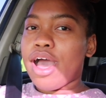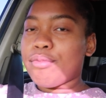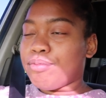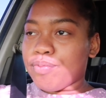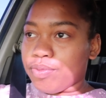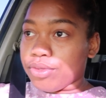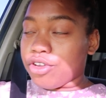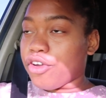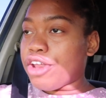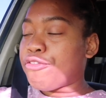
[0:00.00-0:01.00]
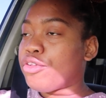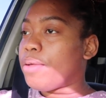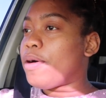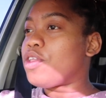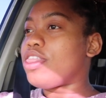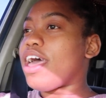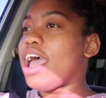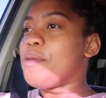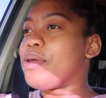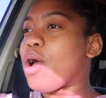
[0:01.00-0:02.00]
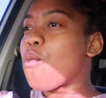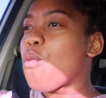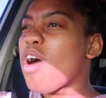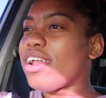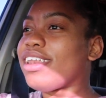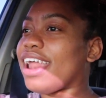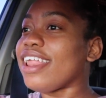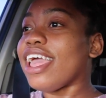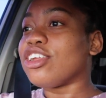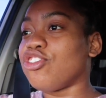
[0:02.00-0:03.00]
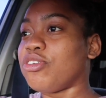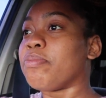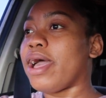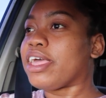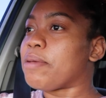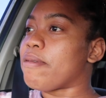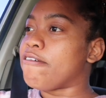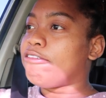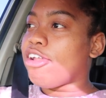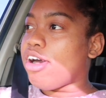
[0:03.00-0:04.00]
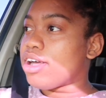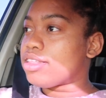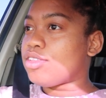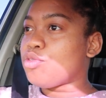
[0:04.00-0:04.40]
I'm grateful about that, but I want that energy back in my vlogs,